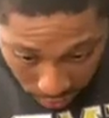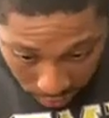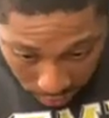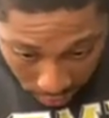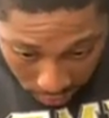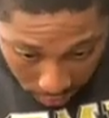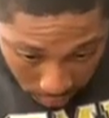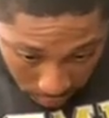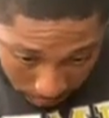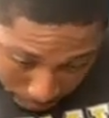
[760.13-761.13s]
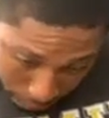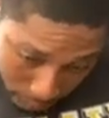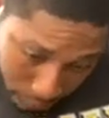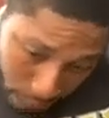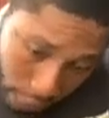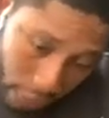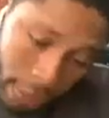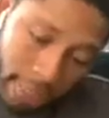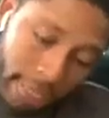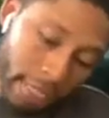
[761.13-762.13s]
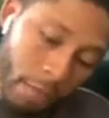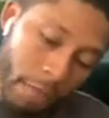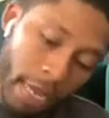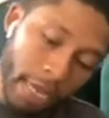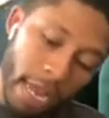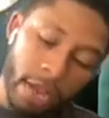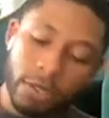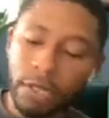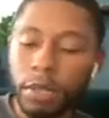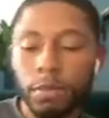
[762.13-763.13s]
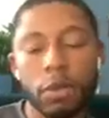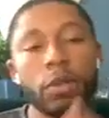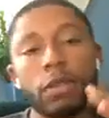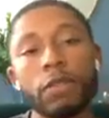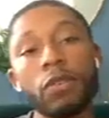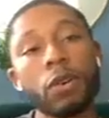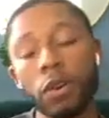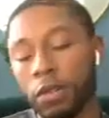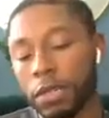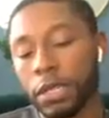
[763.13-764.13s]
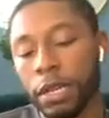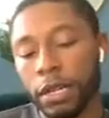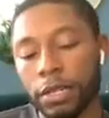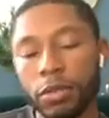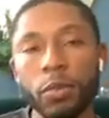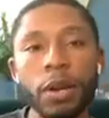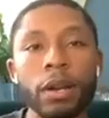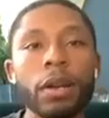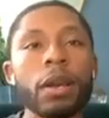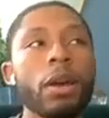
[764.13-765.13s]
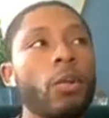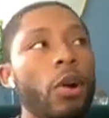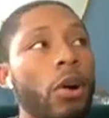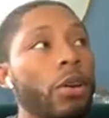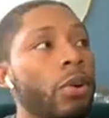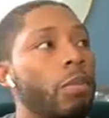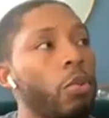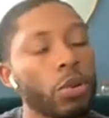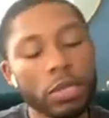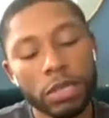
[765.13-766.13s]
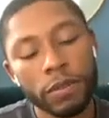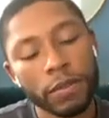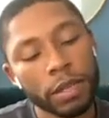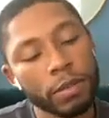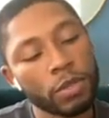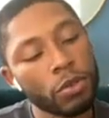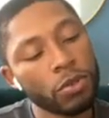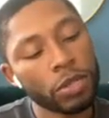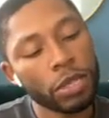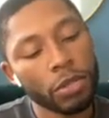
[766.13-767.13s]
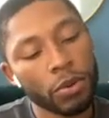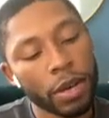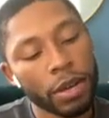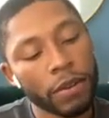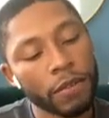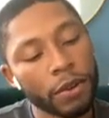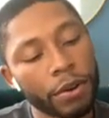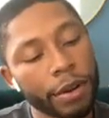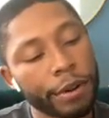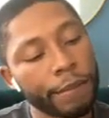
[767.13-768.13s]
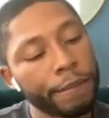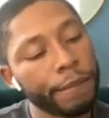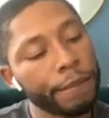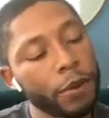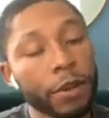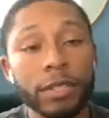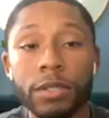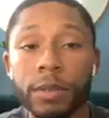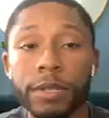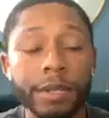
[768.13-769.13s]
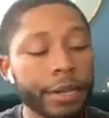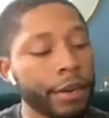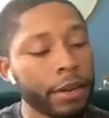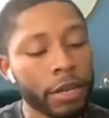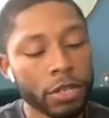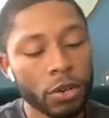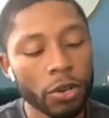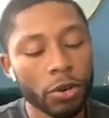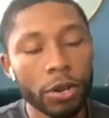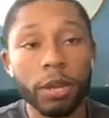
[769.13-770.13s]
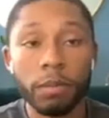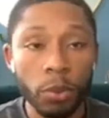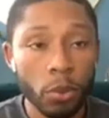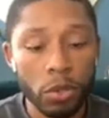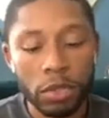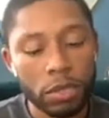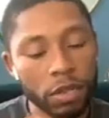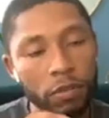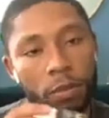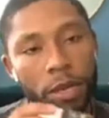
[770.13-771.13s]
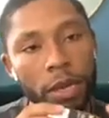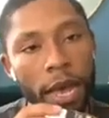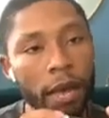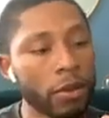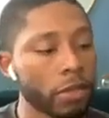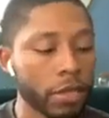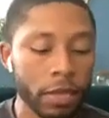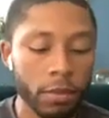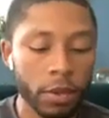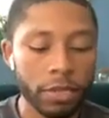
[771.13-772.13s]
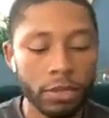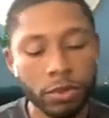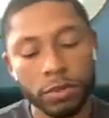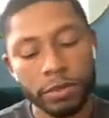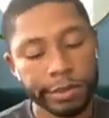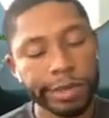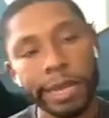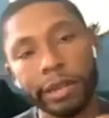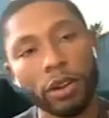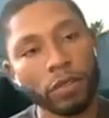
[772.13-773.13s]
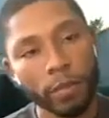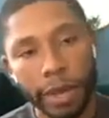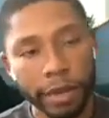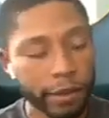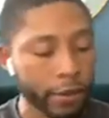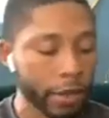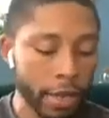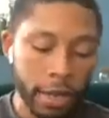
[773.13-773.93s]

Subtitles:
Instead, it's like the main housing component for all the satellites. So where all your important stuff lives, usually you'll have your instruments in here. So all your computers and stuff will be housed in the bus or slightly off the back of it.